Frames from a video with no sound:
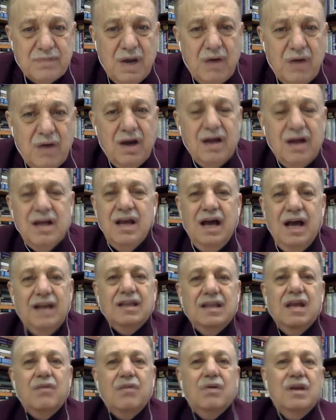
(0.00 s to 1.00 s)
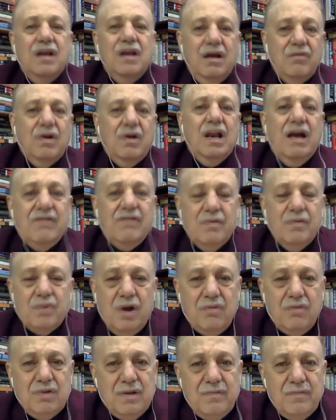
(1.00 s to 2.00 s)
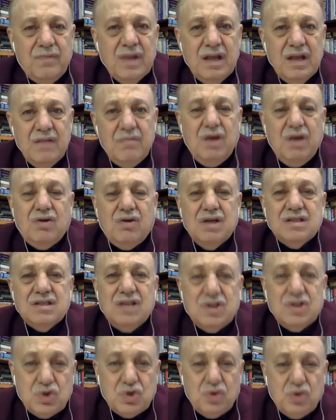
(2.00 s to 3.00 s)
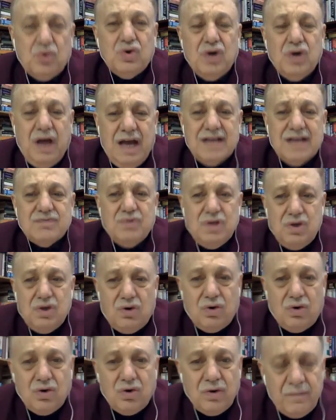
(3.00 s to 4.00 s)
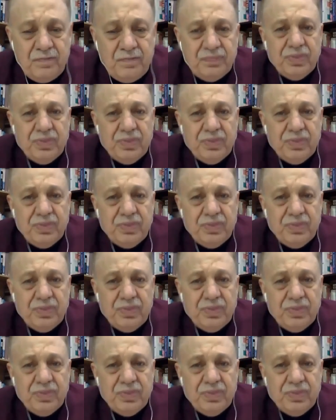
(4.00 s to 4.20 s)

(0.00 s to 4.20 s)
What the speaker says: power, and they will have a problem. Because the Jew, as we know,